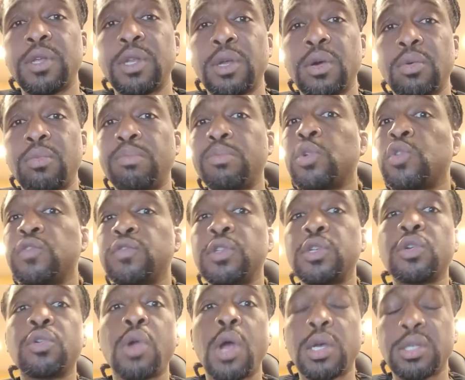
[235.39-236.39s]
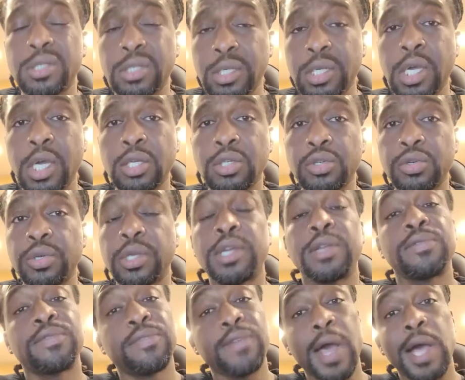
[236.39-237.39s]
you know, moved across the country
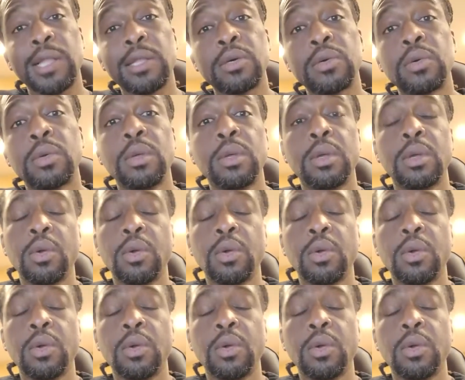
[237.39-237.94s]
and follow,